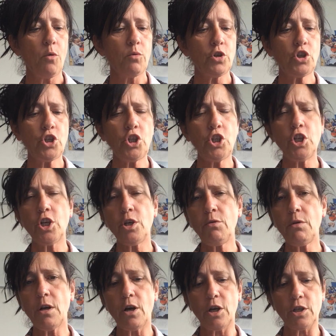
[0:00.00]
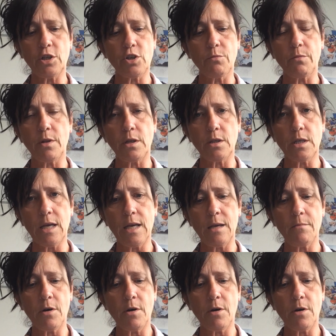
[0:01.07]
"Would you like something to eat,